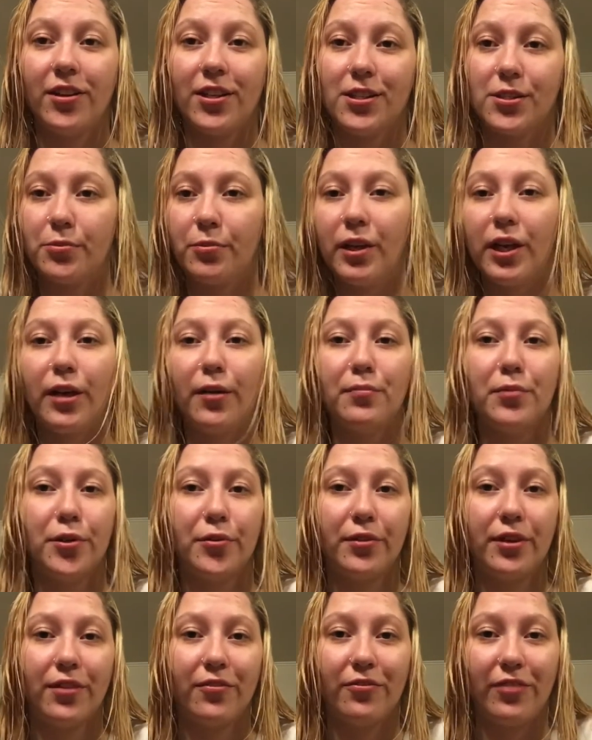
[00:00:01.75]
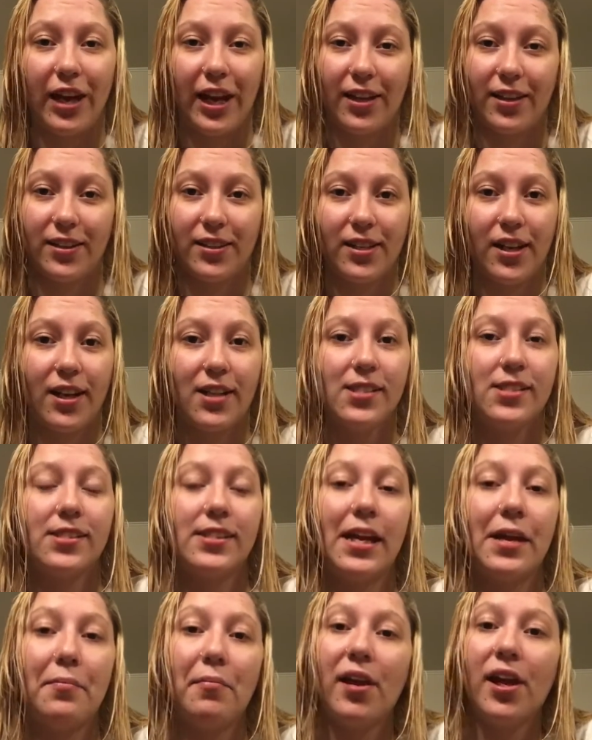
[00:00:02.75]
This week I'm doing Valentine's
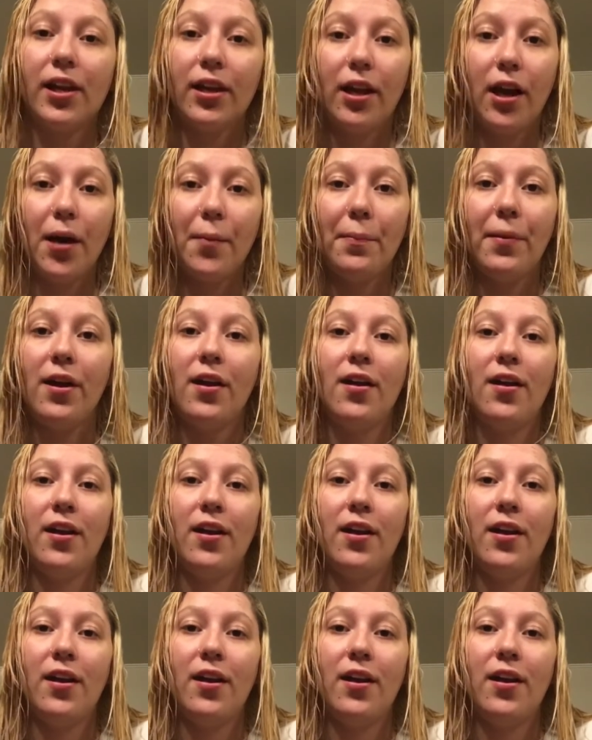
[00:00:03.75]
Day makeup